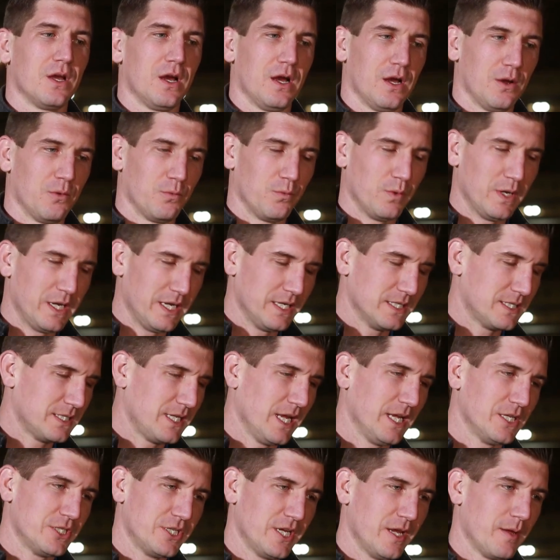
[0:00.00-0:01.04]
Winning
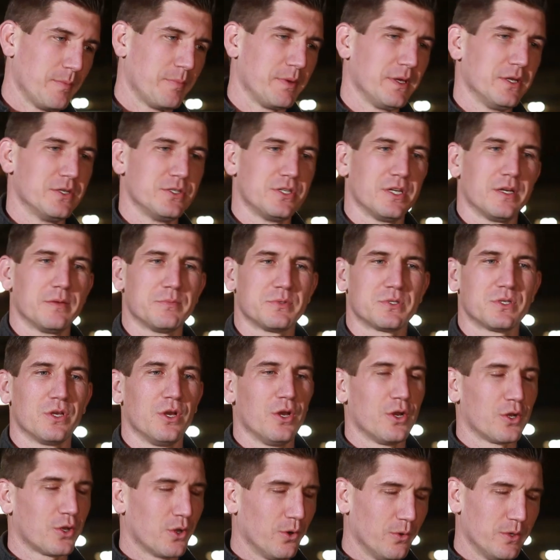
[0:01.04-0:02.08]
state championships,
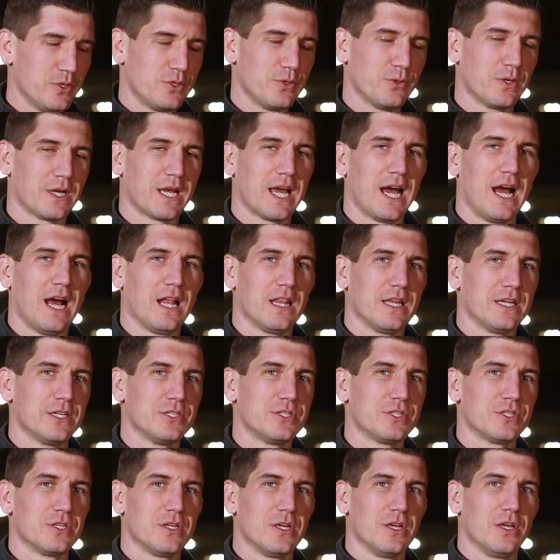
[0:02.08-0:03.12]
going to a
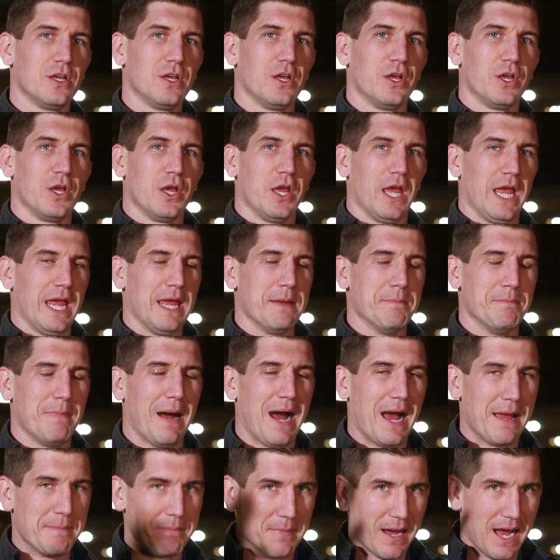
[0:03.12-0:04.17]
college. In
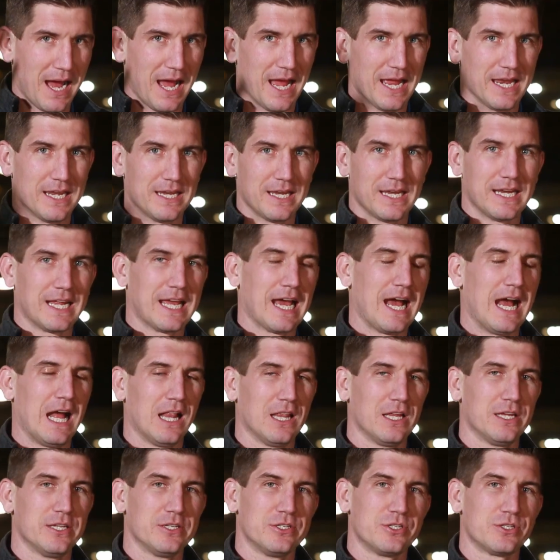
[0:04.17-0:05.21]
my mind in
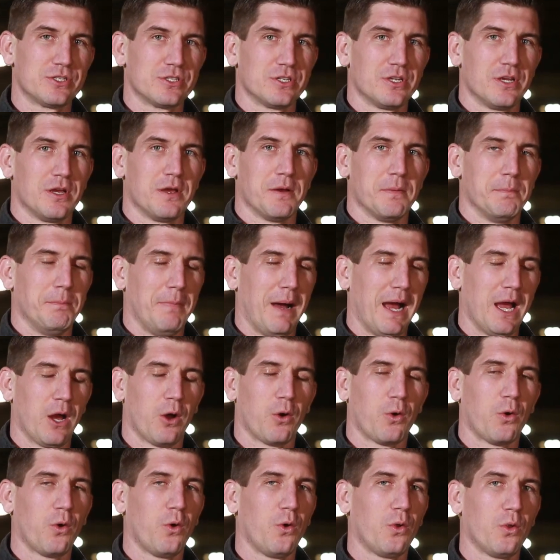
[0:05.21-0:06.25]
college, my
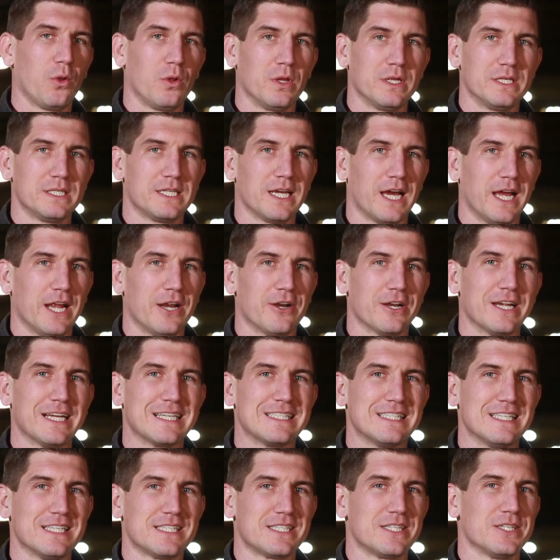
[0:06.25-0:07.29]
whole entire
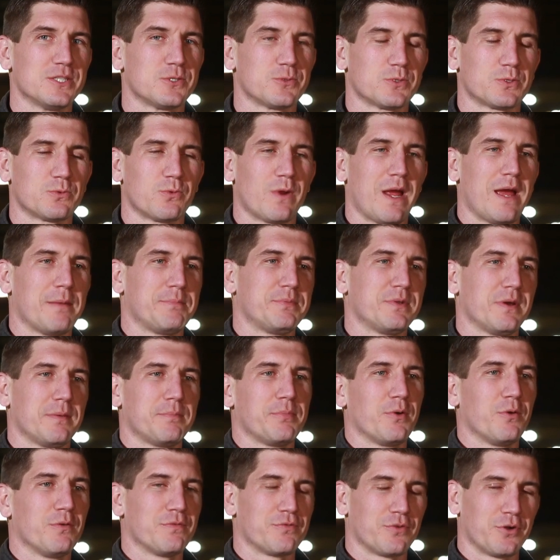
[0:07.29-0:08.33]
existence was wrapped up
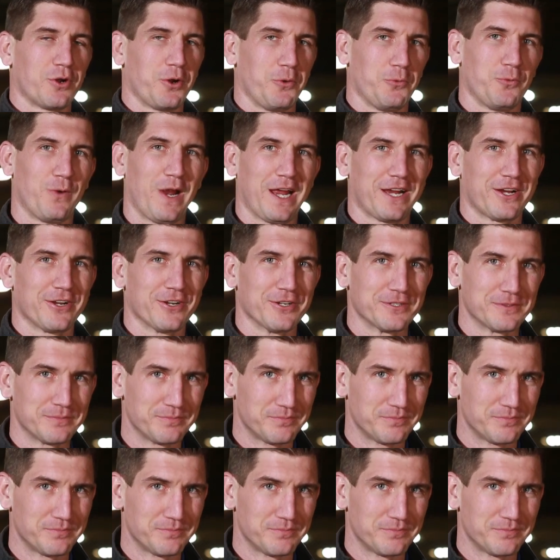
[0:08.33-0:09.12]
over a record.